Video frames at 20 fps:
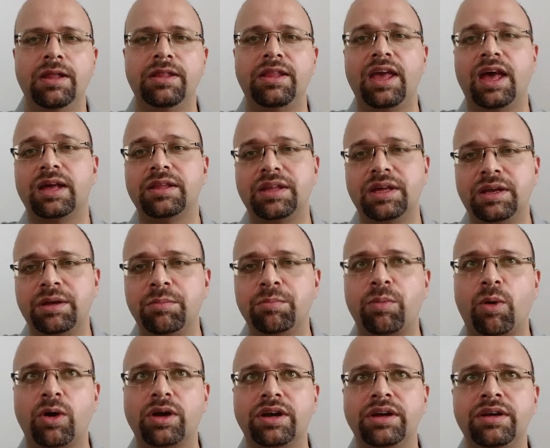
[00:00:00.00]
The other
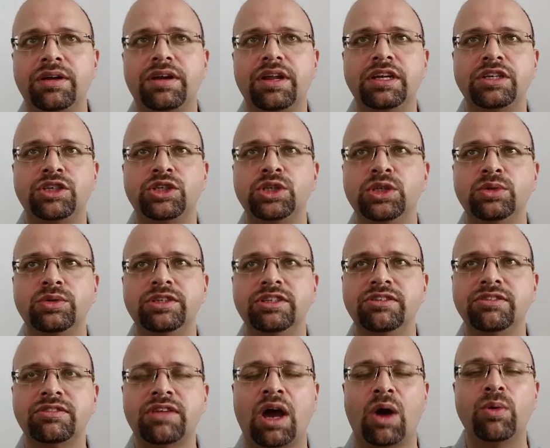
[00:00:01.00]
important issue
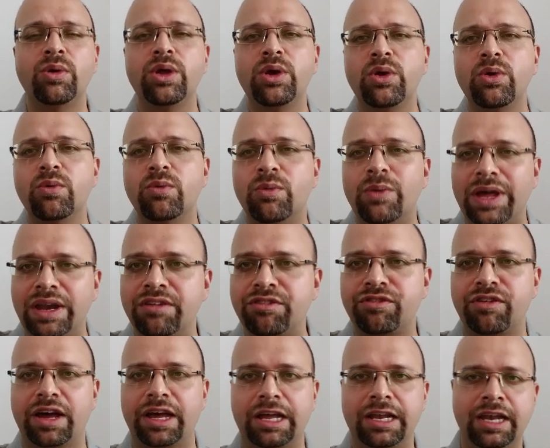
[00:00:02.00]
is, how do you
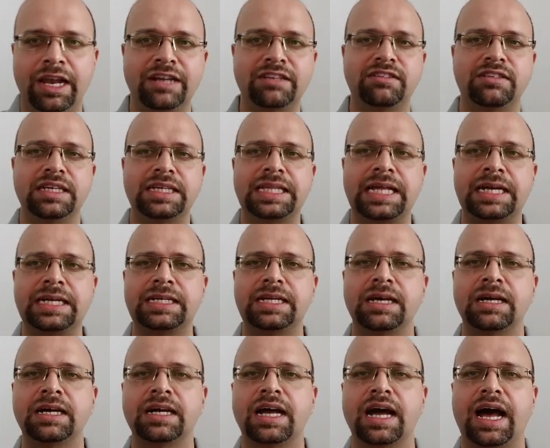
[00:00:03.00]
verify? Let's say
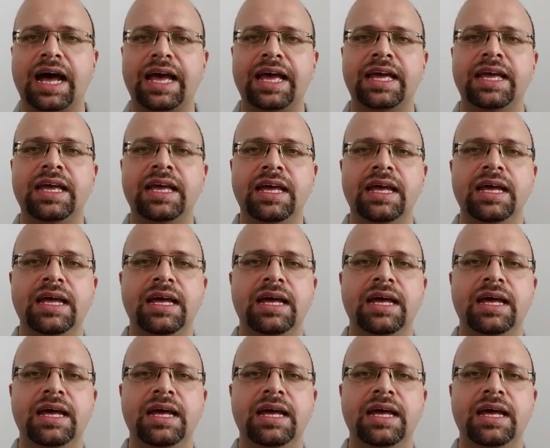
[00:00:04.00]
that a guy